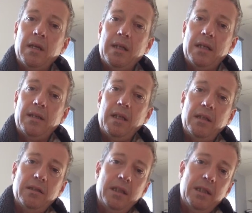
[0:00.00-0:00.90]
And I
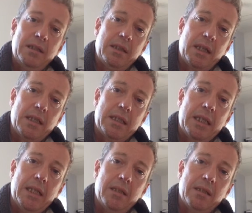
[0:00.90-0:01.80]
think these days
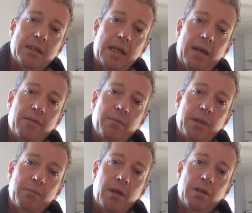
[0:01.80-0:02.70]
leaders have to
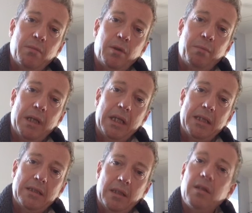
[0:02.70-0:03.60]
be much more
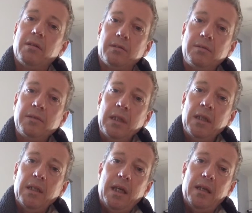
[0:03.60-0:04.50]
political
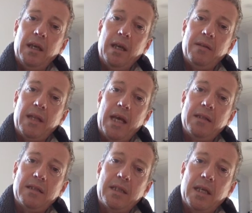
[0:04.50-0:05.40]
in
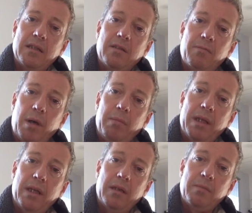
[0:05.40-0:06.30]
that sense of
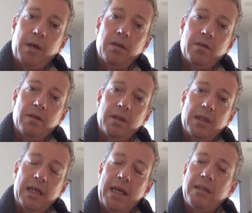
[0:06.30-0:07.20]
public exposure,
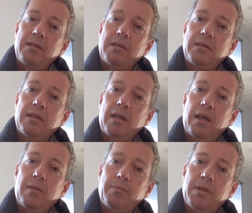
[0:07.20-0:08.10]
and less
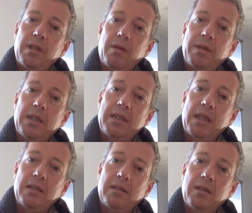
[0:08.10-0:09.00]
so in the
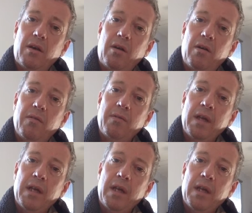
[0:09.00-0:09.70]
sense of